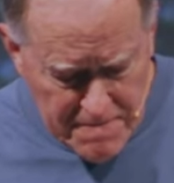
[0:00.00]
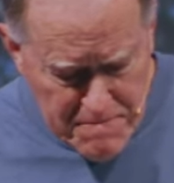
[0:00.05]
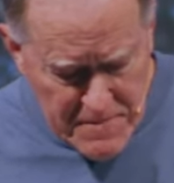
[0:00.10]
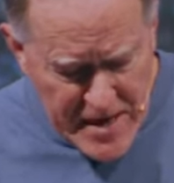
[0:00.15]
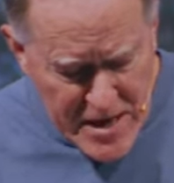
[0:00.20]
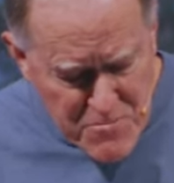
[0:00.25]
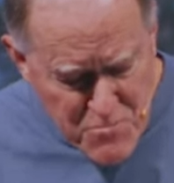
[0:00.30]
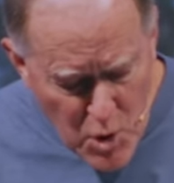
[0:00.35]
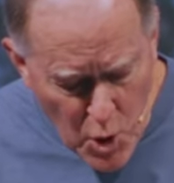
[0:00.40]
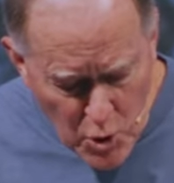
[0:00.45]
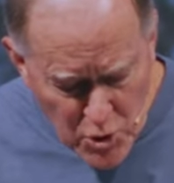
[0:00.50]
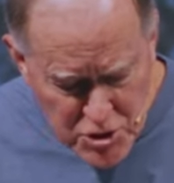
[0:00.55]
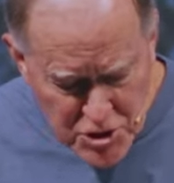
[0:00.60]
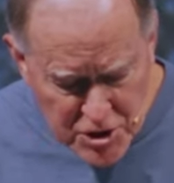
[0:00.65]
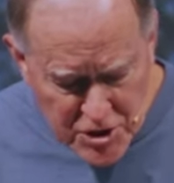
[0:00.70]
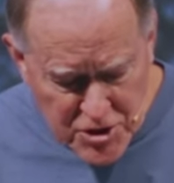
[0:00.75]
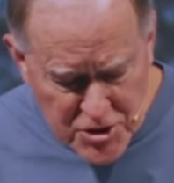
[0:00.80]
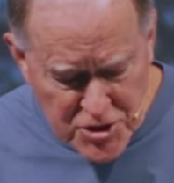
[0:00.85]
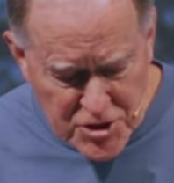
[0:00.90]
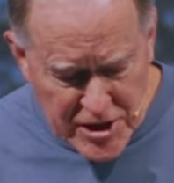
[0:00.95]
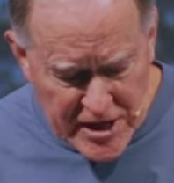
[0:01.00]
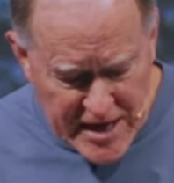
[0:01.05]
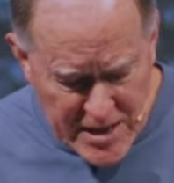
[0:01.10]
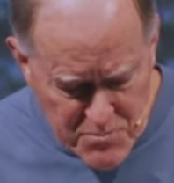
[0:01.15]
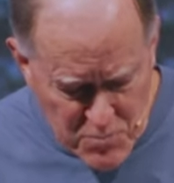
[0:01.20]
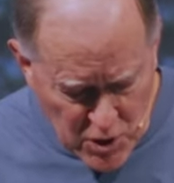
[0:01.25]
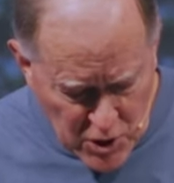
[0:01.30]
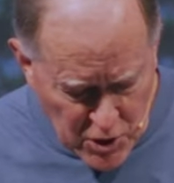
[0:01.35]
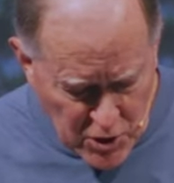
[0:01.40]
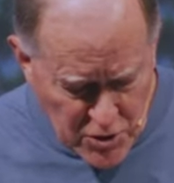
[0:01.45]
Emotions
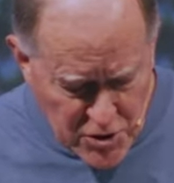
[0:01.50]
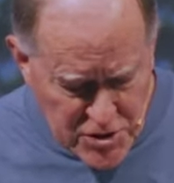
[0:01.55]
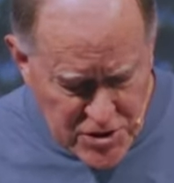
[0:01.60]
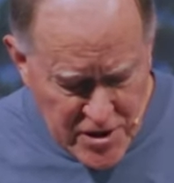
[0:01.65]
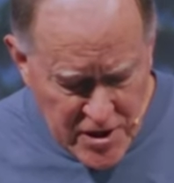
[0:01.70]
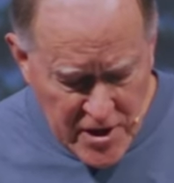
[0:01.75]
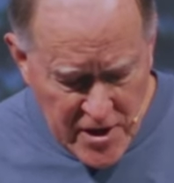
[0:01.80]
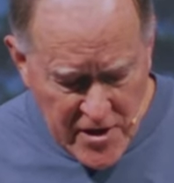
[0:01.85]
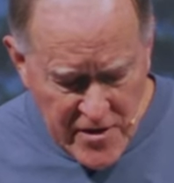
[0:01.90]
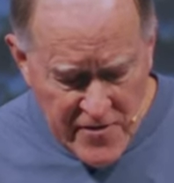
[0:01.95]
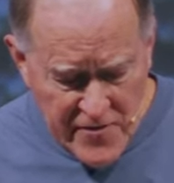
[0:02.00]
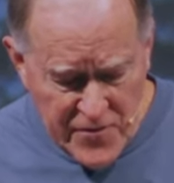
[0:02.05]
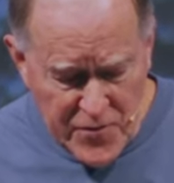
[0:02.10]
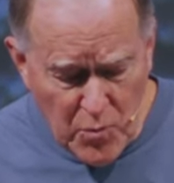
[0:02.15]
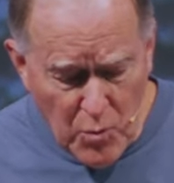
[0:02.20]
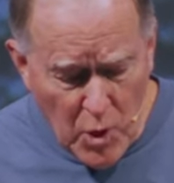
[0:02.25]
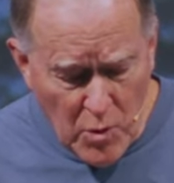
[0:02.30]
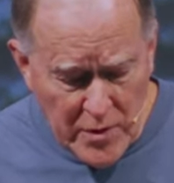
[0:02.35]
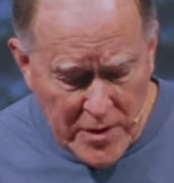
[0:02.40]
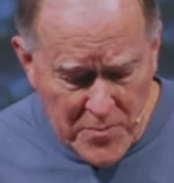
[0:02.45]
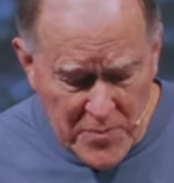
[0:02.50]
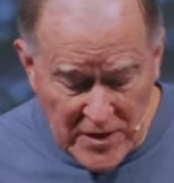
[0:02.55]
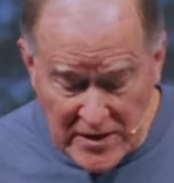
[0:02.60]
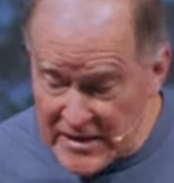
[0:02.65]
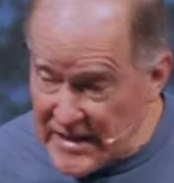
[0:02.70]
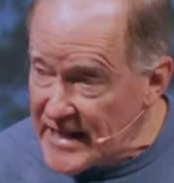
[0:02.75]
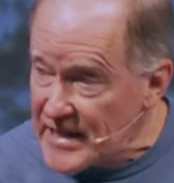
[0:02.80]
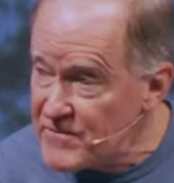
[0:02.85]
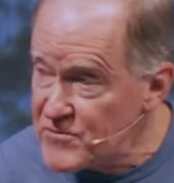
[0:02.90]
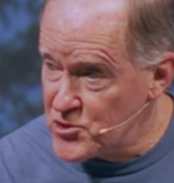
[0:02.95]
emerge from what we
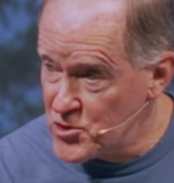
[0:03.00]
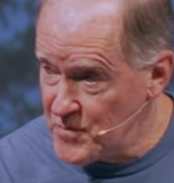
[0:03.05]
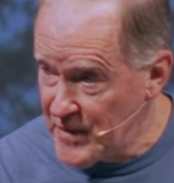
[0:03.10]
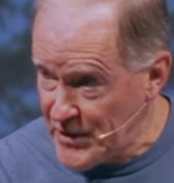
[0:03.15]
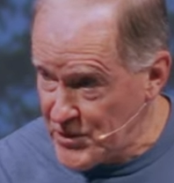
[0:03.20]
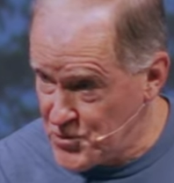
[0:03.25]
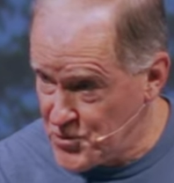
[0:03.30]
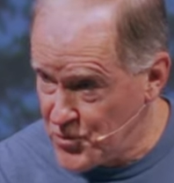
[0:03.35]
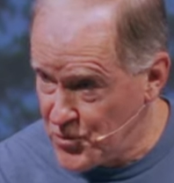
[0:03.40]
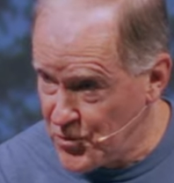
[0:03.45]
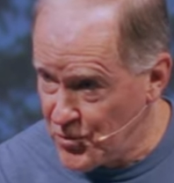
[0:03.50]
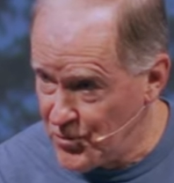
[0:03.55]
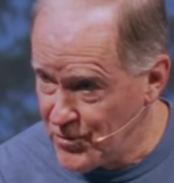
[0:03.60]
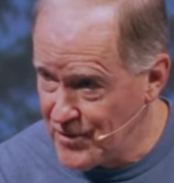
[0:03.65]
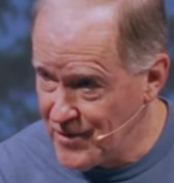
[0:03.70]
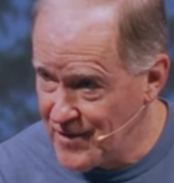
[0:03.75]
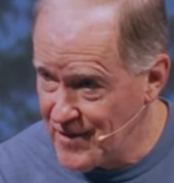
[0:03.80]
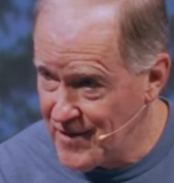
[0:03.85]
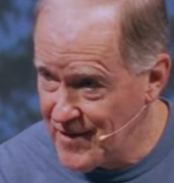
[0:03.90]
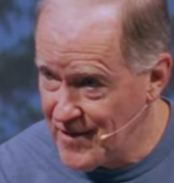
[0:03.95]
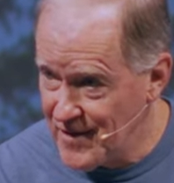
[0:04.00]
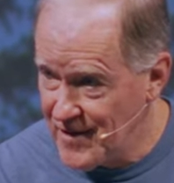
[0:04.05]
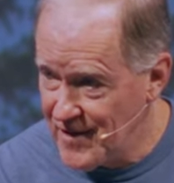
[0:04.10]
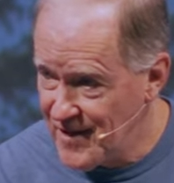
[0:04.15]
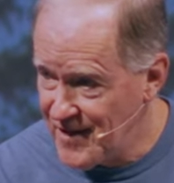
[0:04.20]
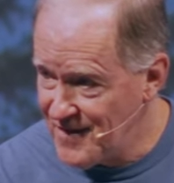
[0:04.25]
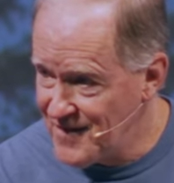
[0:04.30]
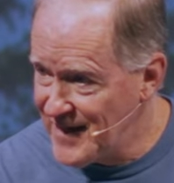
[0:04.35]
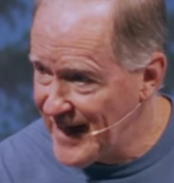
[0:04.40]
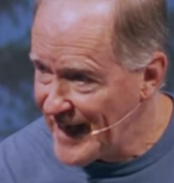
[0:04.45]
believe be true.
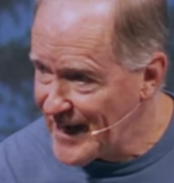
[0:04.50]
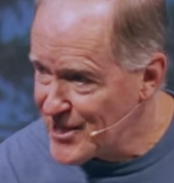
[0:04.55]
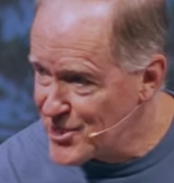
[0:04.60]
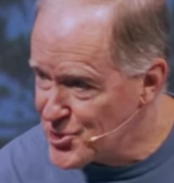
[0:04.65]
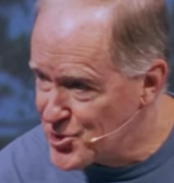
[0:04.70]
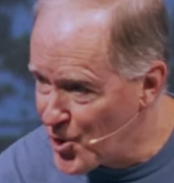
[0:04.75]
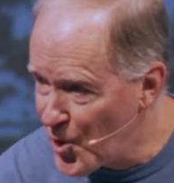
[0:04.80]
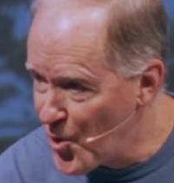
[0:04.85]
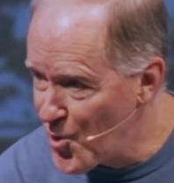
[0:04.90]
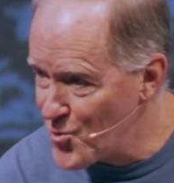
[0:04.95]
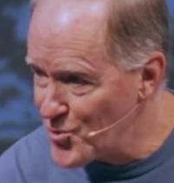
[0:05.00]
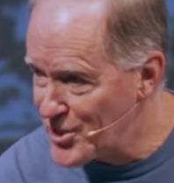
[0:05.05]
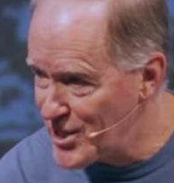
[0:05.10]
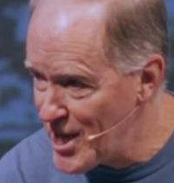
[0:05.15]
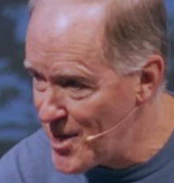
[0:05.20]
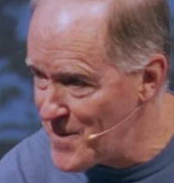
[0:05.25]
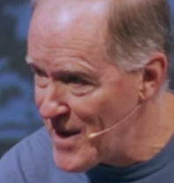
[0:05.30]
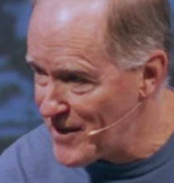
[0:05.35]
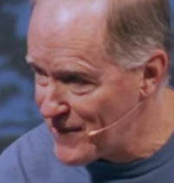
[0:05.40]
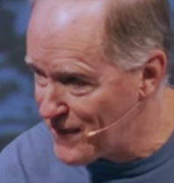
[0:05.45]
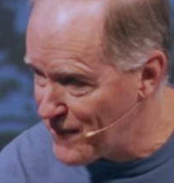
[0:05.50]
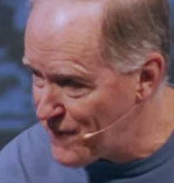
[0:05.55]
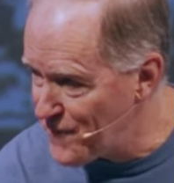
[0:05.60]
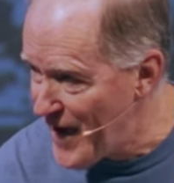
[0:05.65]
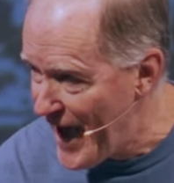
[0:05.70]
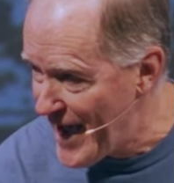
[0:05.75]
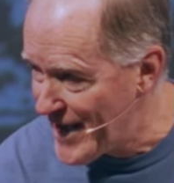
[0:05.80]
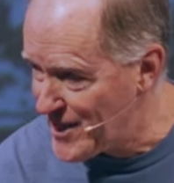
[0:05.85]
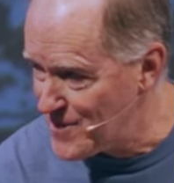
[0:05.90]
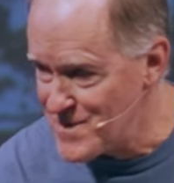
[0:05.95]
They don't come out of a
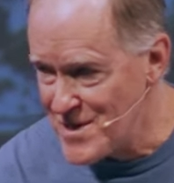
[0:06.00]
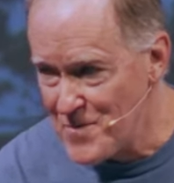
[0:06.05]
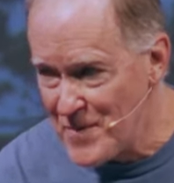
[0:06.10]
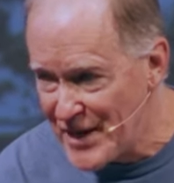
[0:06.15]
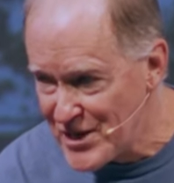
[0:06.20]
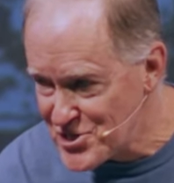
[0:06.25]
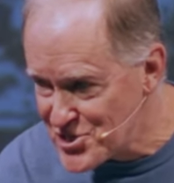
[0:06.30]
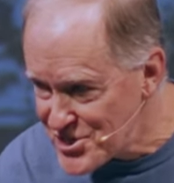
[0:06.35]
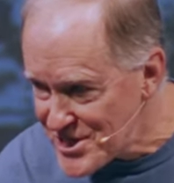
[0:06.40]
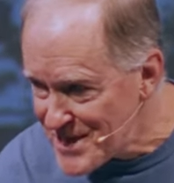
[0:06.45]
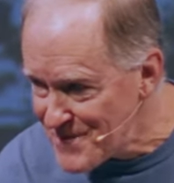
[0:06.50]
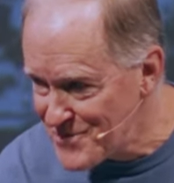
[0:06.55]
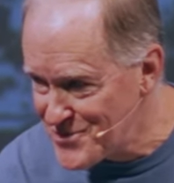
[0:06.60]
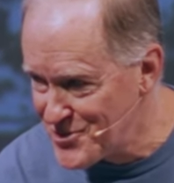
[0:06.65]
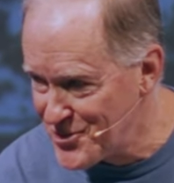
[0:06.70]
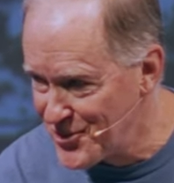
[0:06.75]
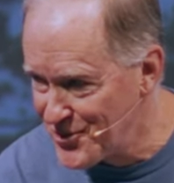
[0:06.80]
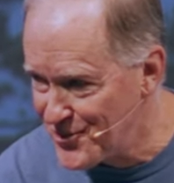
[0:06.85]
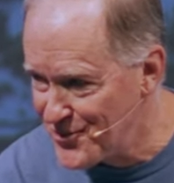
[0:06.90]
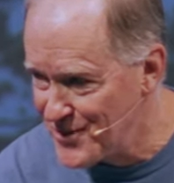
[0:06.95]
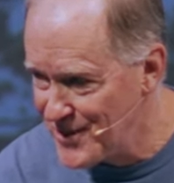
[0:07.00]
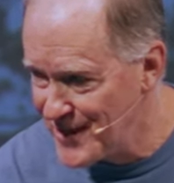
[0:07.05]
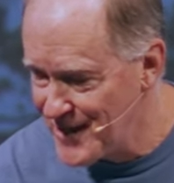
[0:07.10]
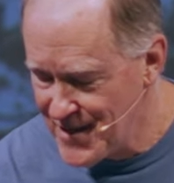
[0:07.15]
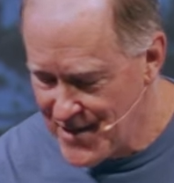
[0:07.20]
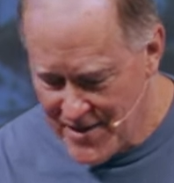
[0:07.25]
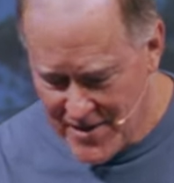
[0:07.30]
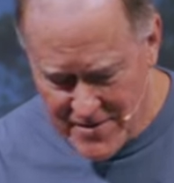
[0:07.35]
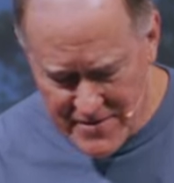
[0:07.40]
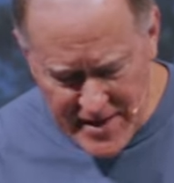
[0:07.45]
vacuum. They may seem to,
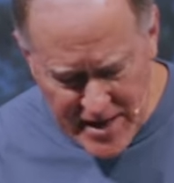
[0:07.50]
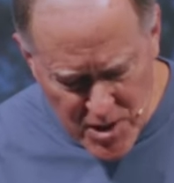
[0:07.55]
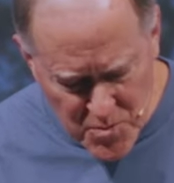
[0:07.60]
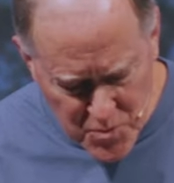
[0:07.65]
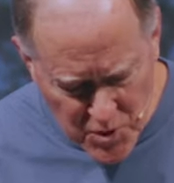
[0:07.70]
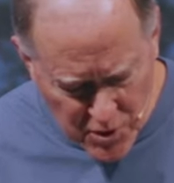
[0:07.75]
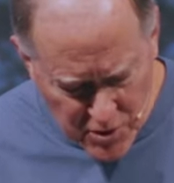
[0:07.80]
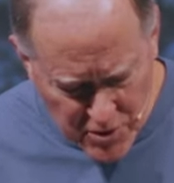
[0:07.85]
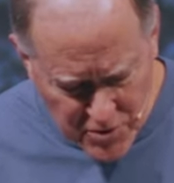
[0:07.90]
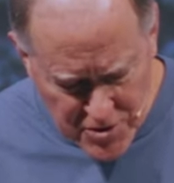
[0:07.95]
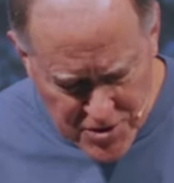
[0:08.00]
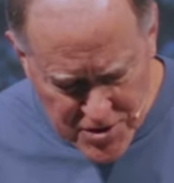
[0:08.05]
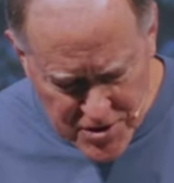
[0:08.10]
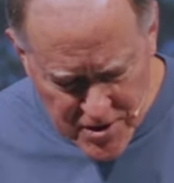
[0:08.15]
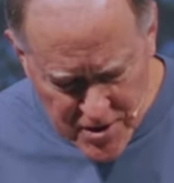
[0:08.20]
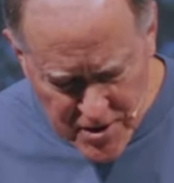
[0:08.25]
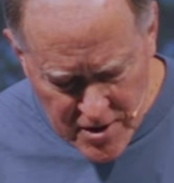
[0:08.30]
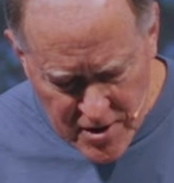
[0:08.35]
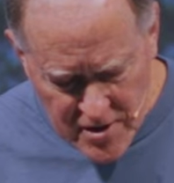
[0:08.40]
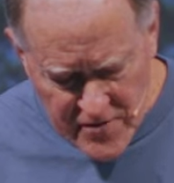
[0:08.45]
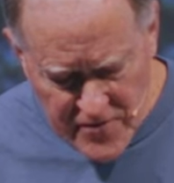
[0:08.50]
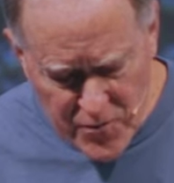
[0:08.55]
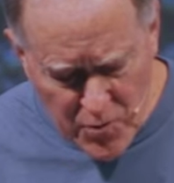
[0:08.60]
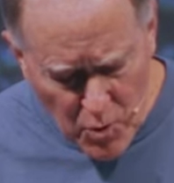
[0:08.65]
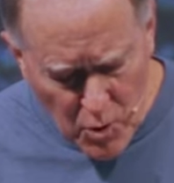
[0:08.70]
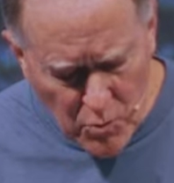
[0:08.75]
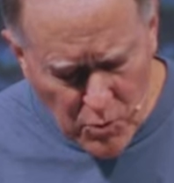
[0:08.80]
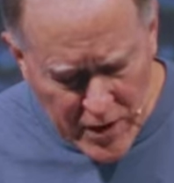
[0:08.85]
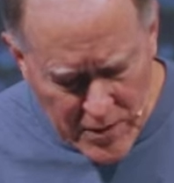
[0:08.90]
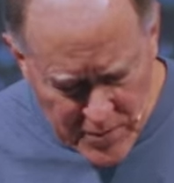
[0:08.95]
they emerge from
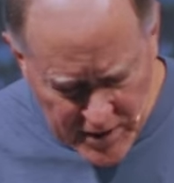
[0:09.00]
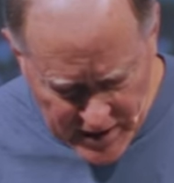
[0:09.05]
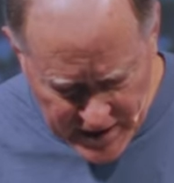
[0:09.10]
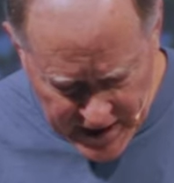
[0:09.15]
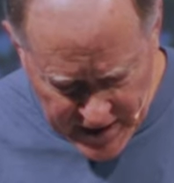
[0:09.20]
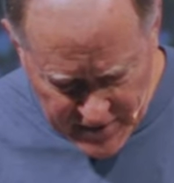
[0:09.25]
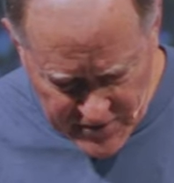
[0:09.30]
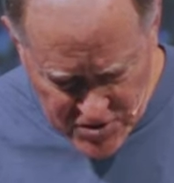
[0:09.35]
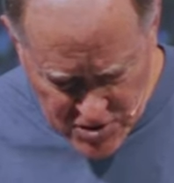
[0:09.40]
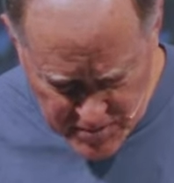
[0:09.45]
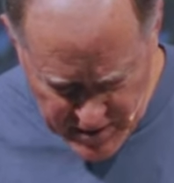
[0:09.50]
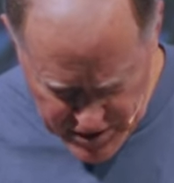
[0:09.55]
what we believe to be